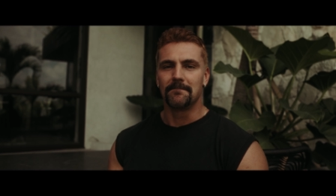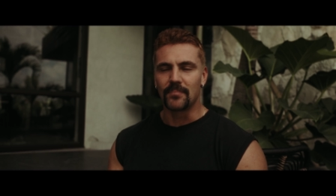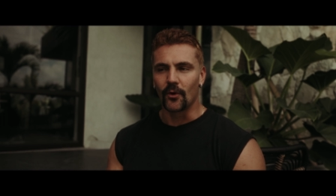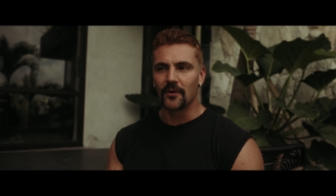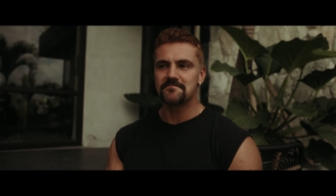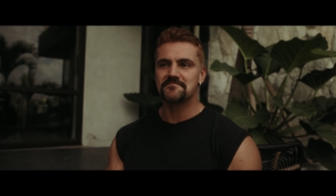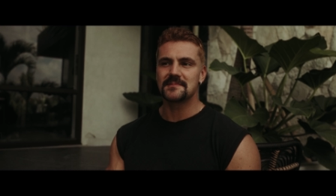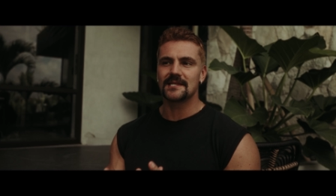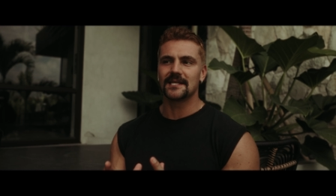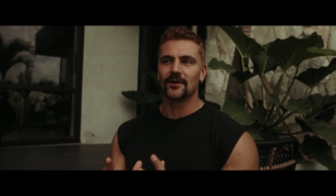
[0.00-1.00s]
but
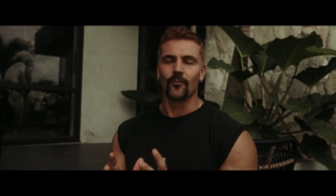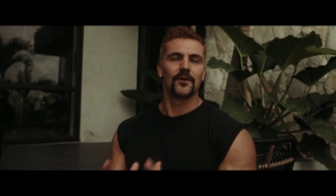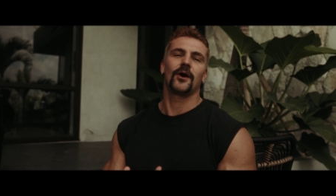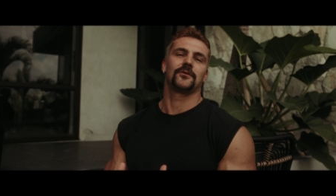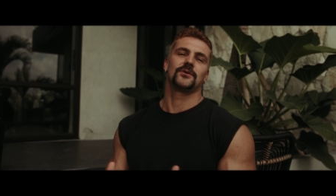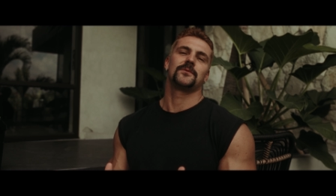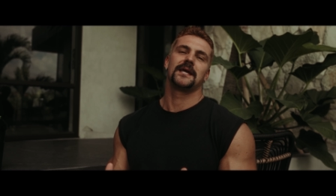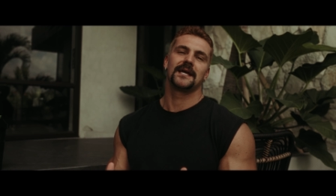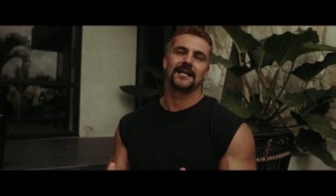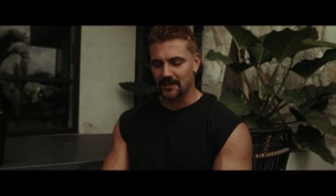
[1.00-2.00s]
we're not doing
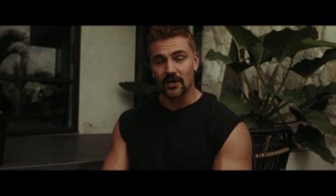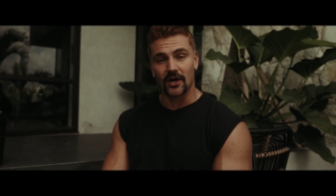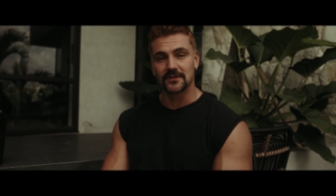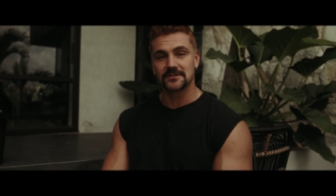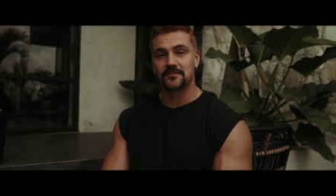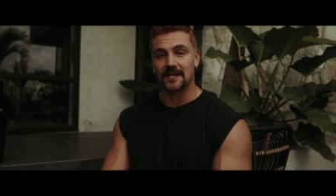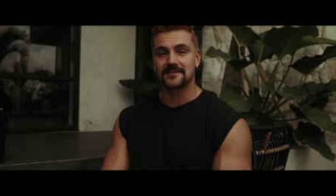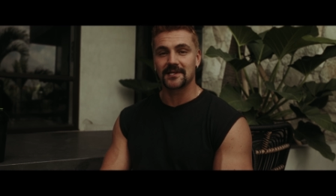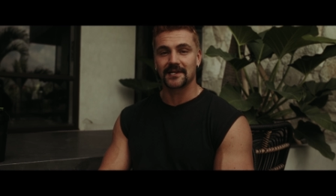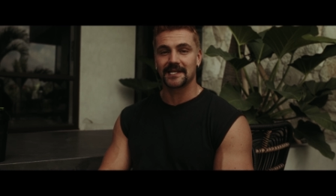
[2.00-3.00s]
it because
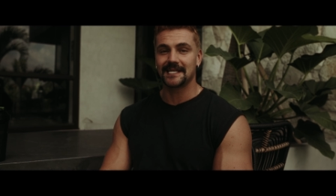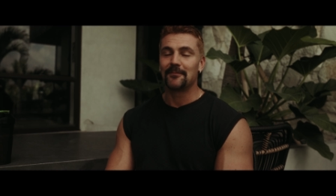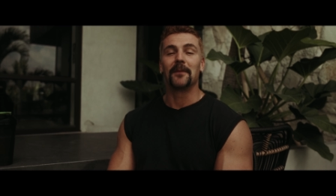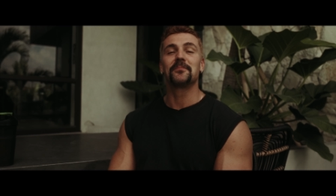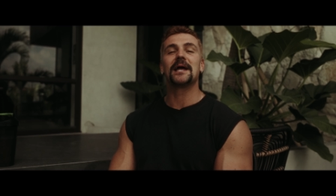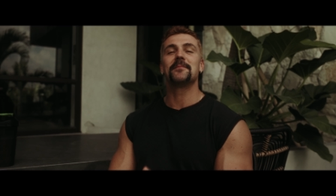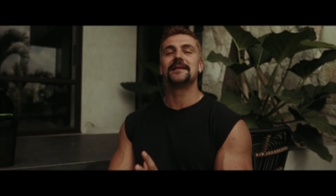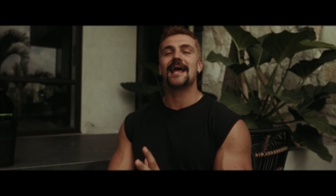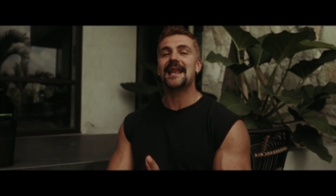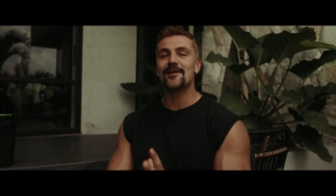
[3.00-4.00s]
basically I'm not
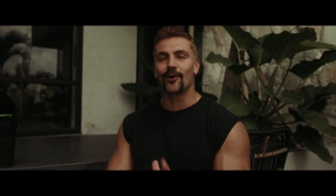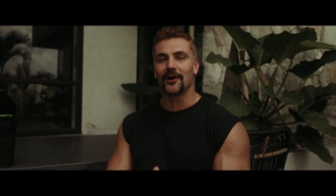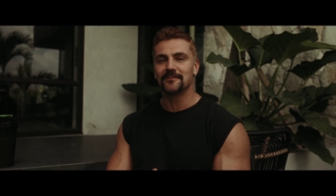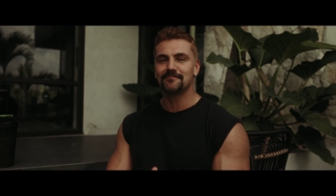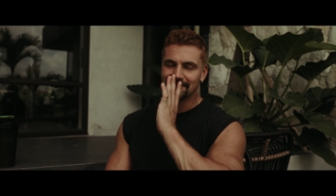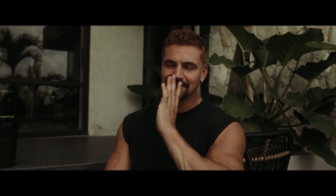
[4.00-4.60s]
blaming anyone.